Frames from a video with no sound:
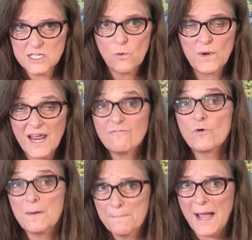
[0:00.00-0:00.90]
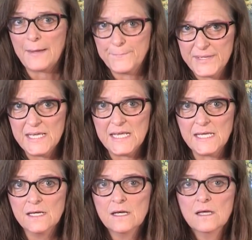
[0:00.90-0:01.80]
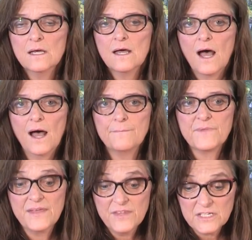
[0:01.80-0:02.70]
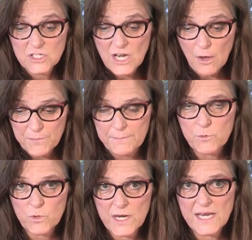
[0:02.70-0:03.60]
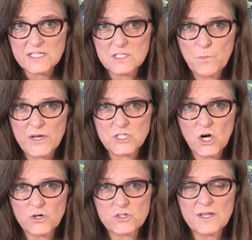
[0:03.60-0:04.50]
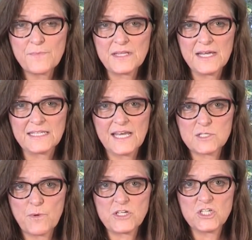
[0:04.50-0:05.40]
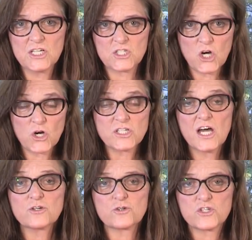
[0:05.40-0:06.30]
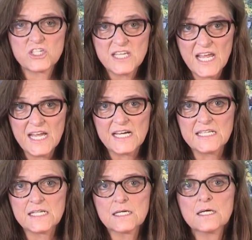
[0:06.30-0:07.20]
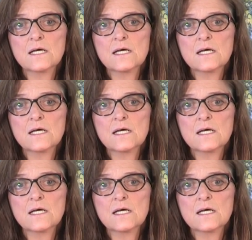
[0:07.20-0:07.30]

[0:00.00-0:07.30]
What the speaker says: You know, whatever it might be, and then help them create a spread chart or something like that, spreadsheet, a chart to understand